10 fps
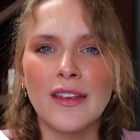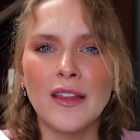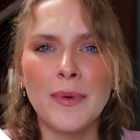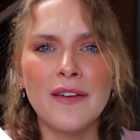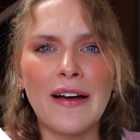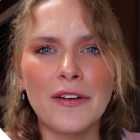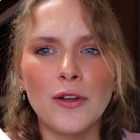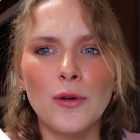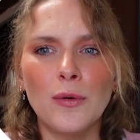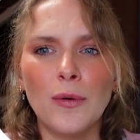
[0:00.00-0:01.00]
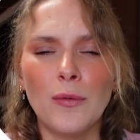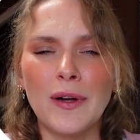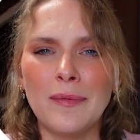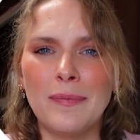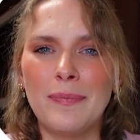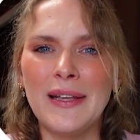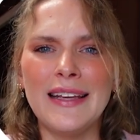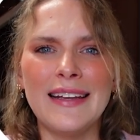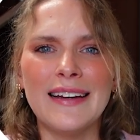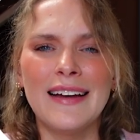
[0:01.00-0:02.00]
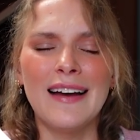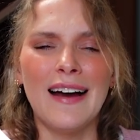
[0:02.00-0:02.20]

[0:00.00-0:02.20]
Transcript: the p-value would be